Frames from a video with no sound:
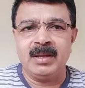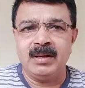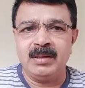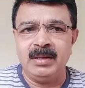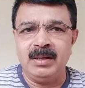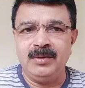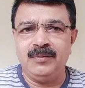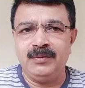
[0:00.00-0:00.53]

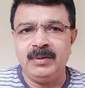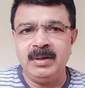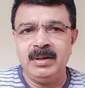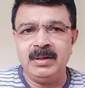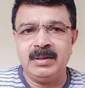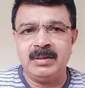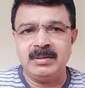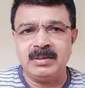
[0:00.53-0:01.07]
If
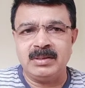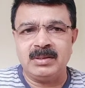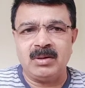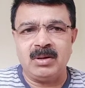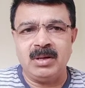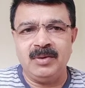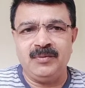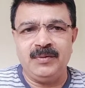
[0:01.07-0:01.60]

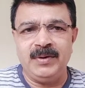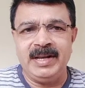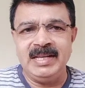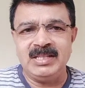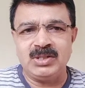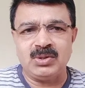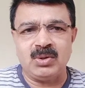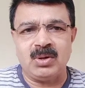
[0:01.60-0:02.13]
it is
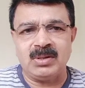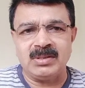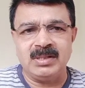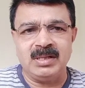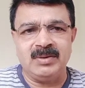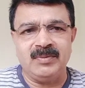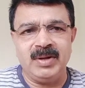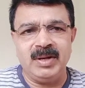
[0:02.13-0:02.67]
toxic,
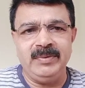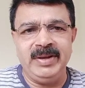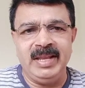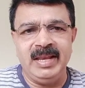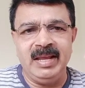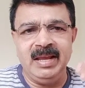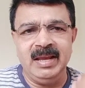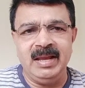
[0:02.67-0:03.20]
when we
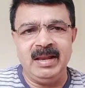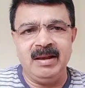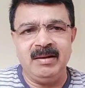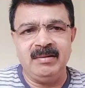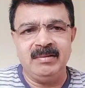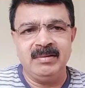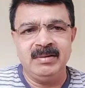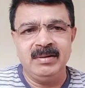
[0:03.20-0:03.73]
inhale,
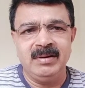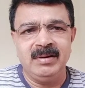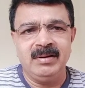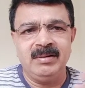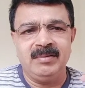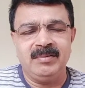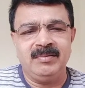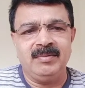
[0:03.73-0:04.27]

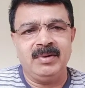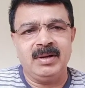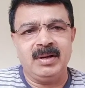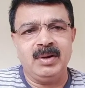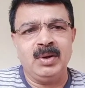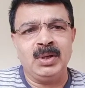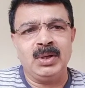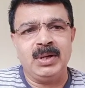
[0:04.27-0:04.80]
we are
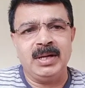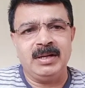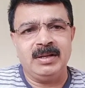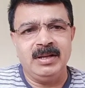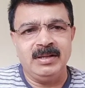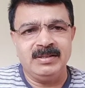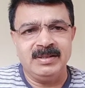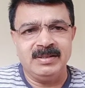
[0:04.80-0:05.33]
going to get
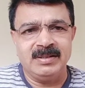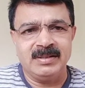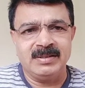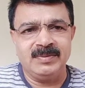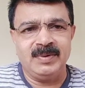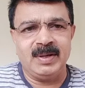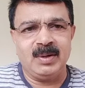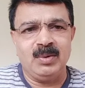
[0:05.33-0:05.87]
diseases.
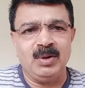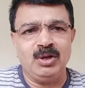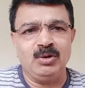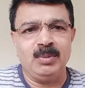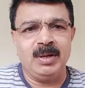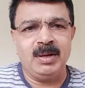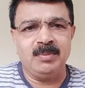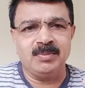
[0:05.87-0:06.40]
We are going to
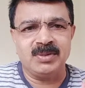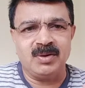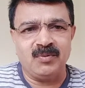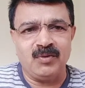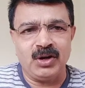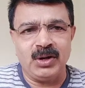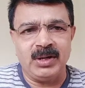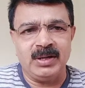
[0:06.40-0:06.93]
become
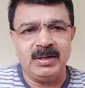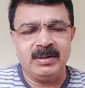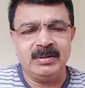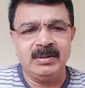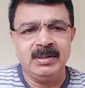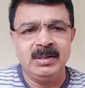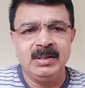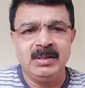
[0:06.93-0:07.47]
suffocated.
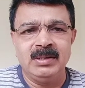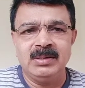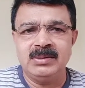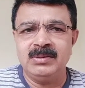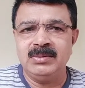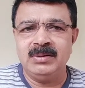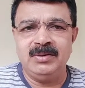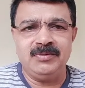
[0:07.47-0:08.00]
So
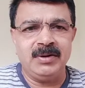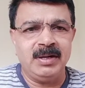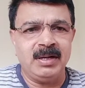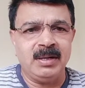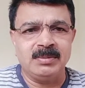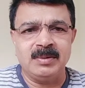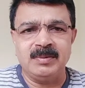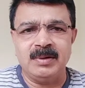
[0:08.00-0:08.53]
different types
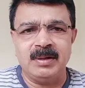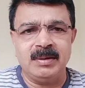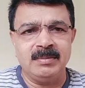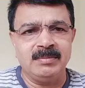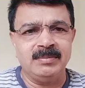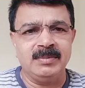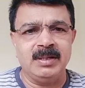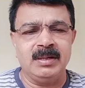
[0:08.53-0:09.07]
of
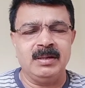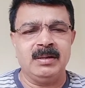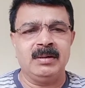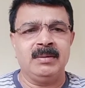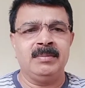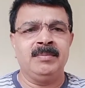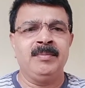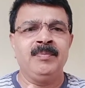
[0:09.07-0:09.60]
the
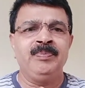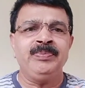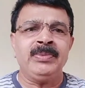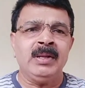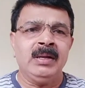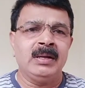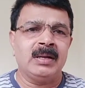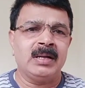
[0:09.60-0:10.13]

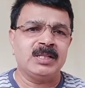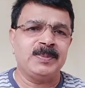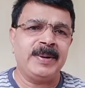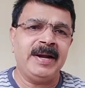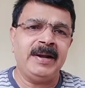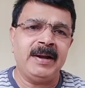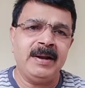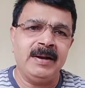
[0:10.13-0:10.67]

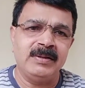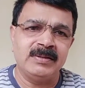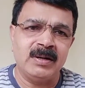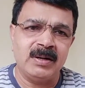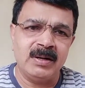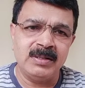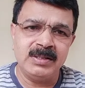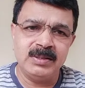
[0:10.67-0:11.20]
respiratory
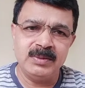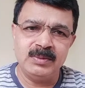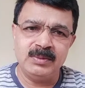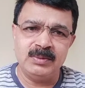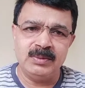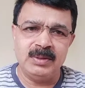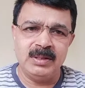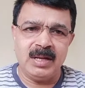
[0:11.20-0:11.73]
disorders
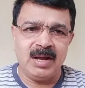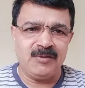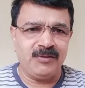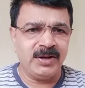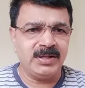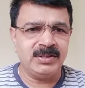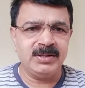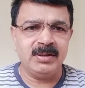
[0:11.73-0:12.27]
would
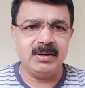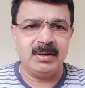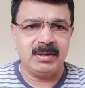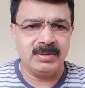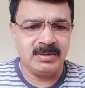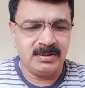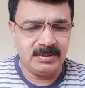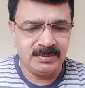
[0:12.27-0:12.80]
affect us.